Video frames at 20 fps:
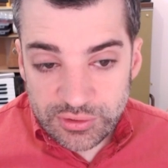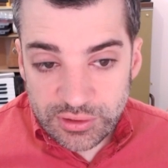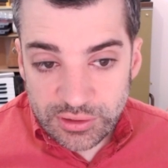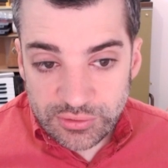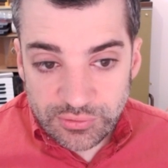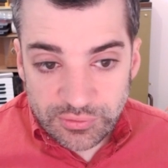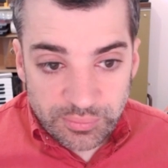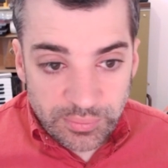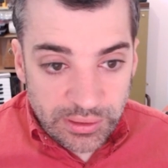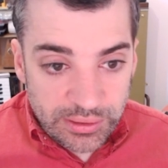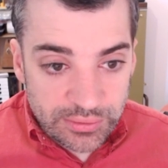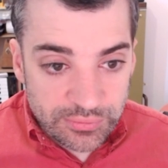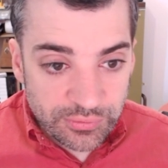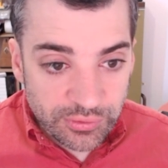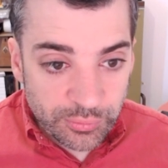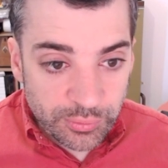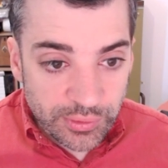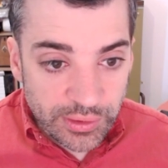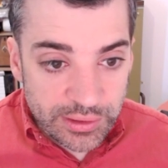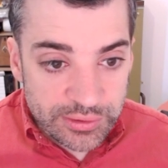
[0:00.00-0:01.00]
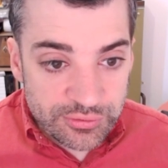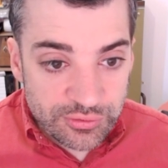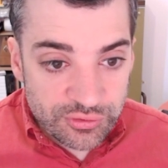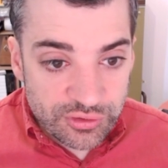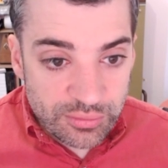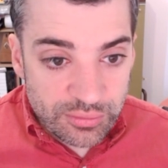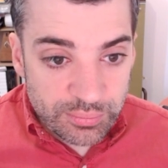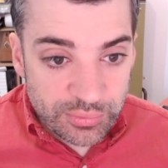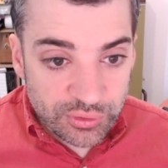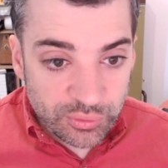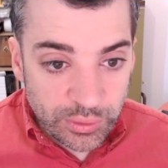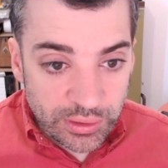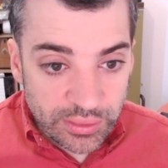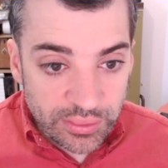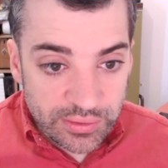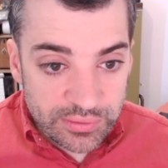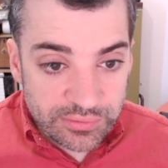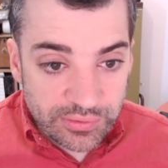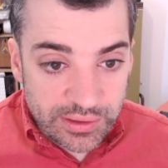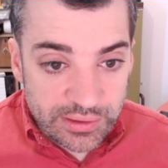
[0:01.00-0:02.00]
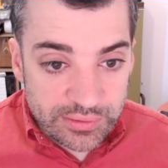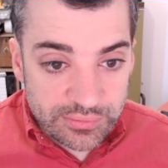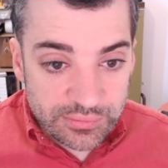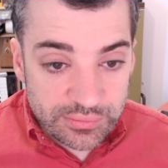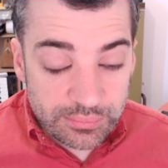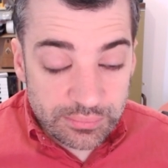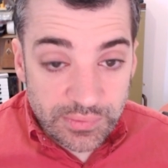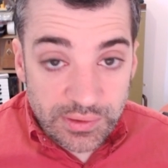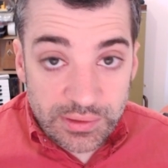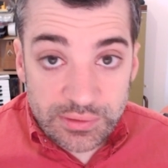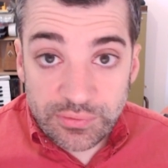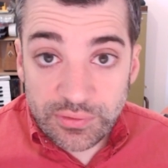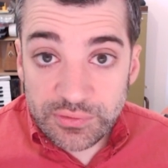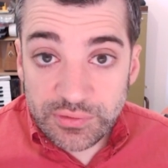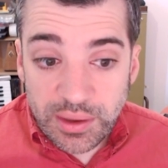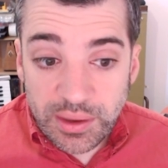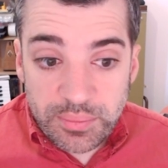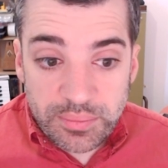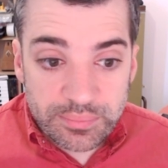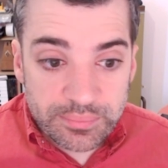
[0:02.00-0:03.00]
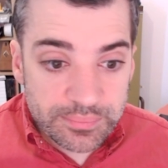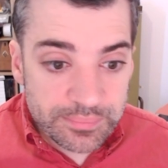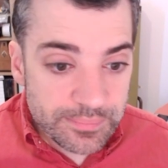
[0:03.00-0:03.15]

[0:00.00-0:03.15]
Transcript: and it just means the relationship between these things is the same.